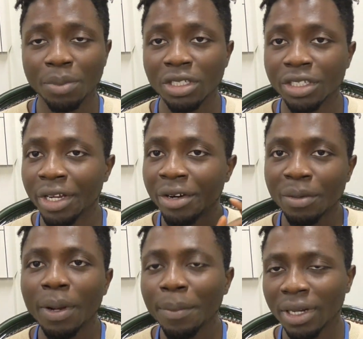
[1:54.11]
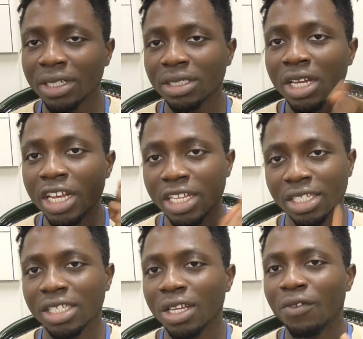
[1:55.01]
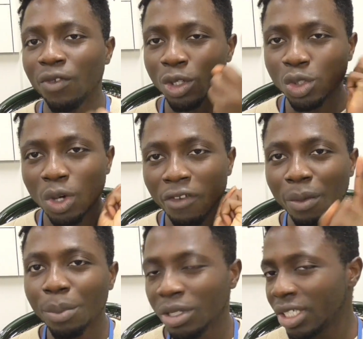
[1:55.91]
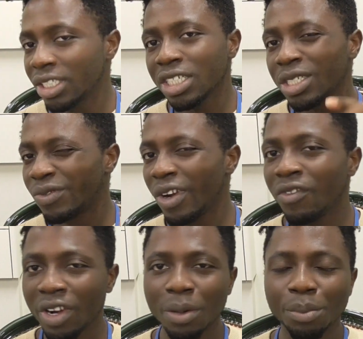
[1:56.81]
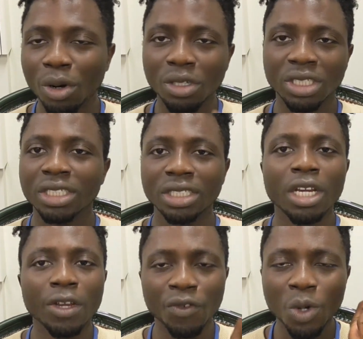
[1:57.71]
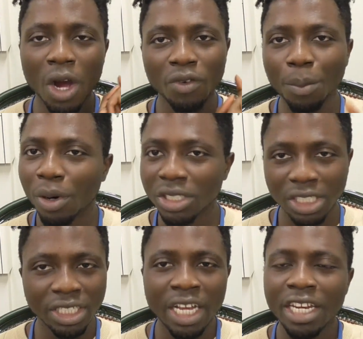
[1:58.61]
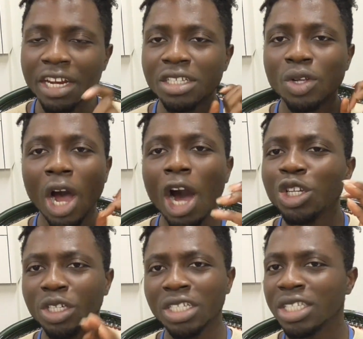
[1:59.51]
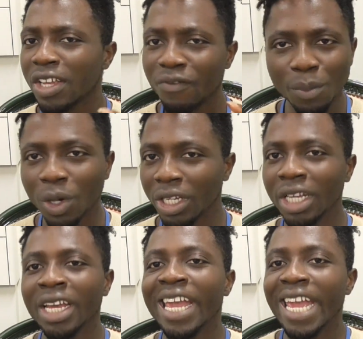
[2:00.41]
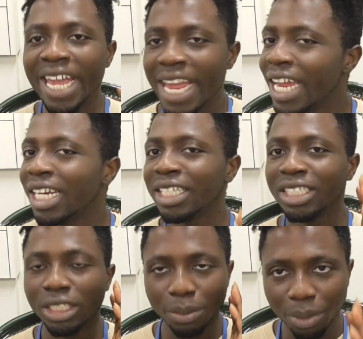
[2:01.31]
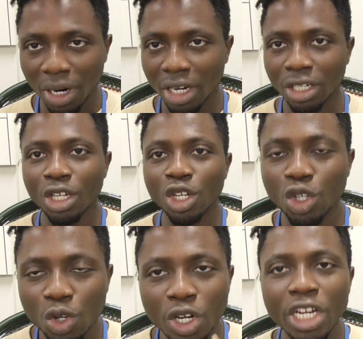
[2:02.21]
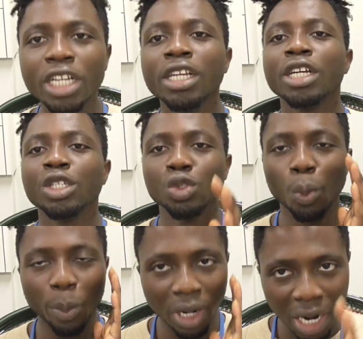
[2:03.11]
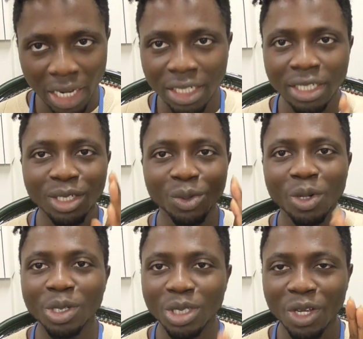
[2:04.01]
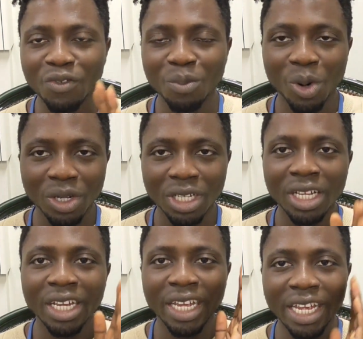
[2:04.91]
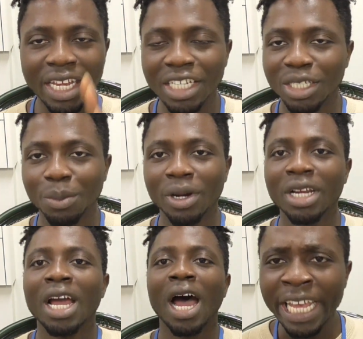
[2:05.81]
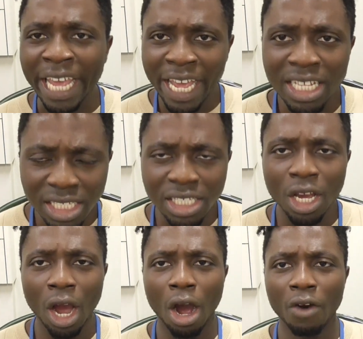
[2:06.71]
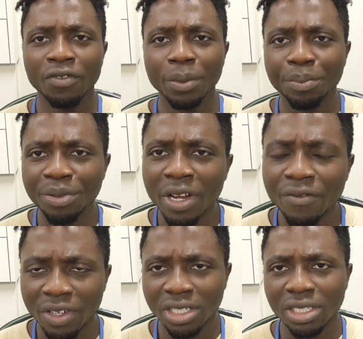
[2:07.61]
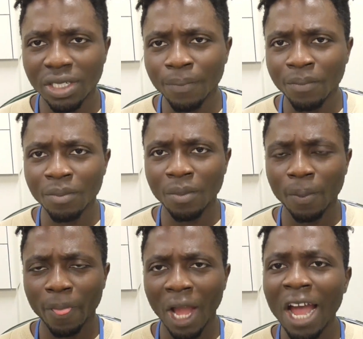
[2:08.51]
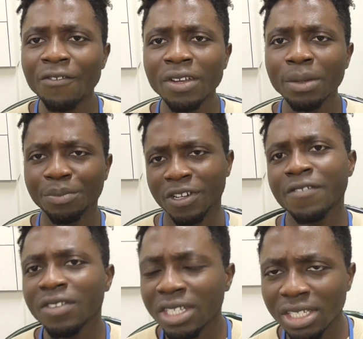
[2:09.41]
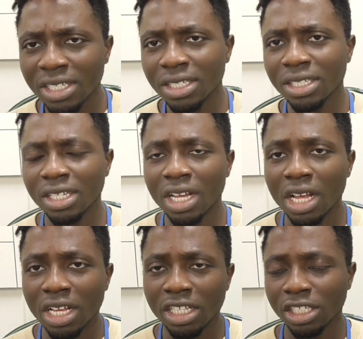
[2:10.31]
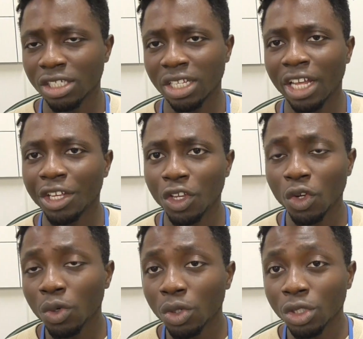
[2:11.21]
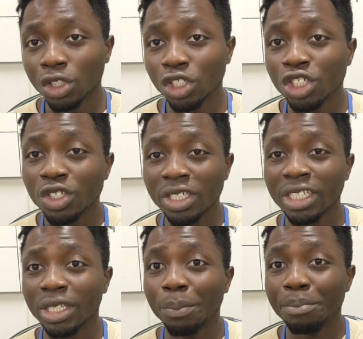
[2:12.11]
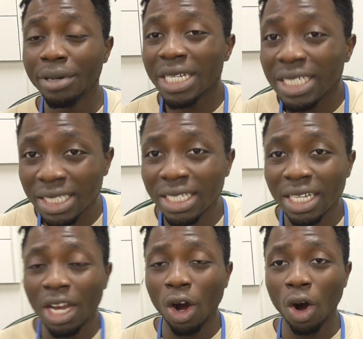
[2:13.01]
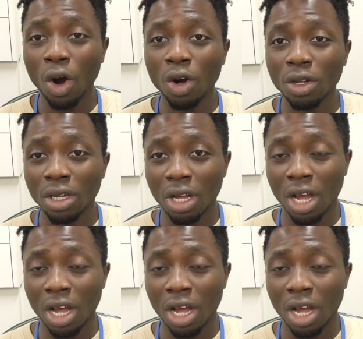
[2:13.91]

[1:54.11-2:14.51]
please remember this, is for you to have a budget. It's very, very important. If you don't have a budget, there is no how you can save money in Japan. You need to plan the way you save money in Japan. In case of the preference, having preferences is just like you choosing the best or